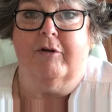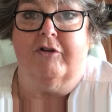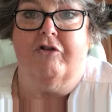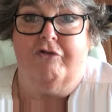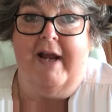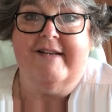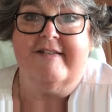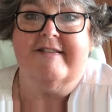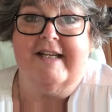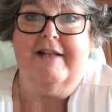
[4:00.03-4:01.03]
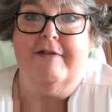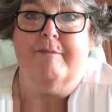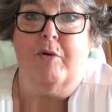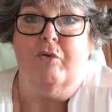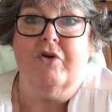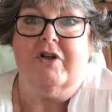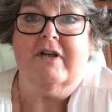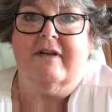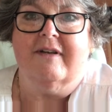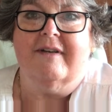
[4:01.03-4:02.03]
able to rest in the boat
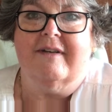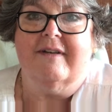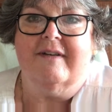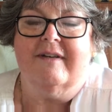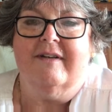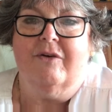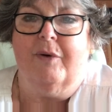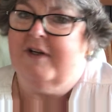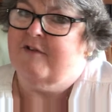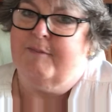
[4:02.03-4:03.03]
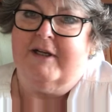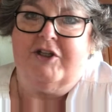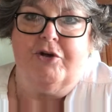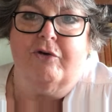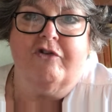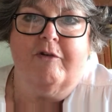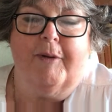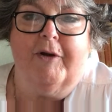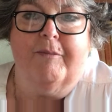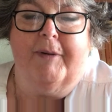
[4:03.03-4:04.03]
when it's being tossed
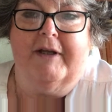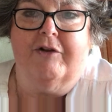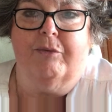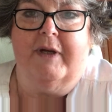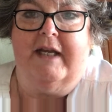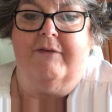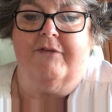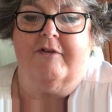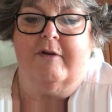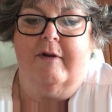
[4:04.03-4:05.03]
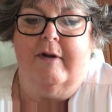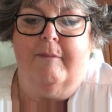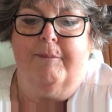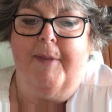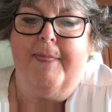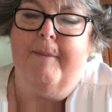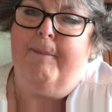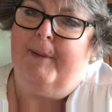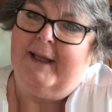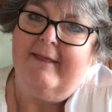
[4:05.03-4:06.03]
about by the waves. But the
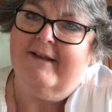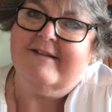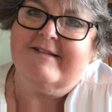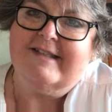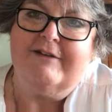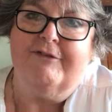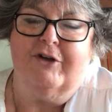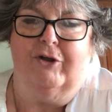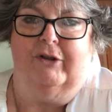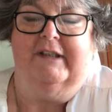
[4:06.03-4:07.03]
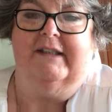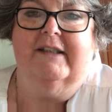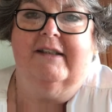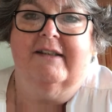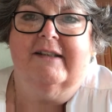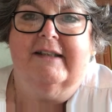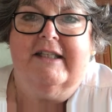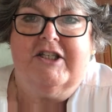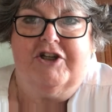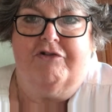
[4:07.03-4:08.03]
bit that's difficult
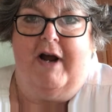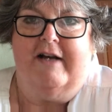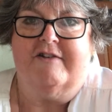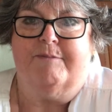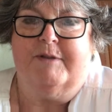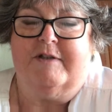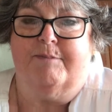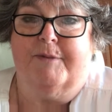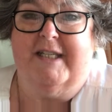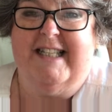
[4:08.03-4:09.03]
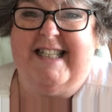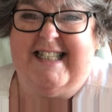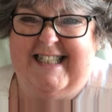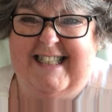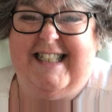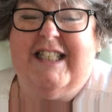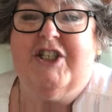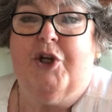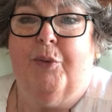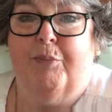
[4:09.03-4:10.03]
to grasp is, consider
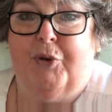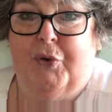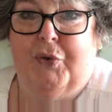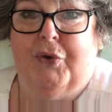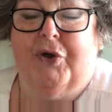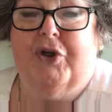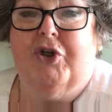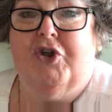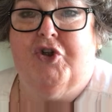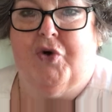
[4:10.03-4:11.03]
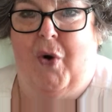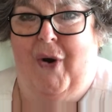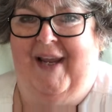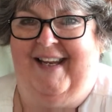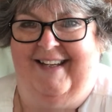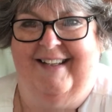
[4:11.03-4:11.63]
it pure joy.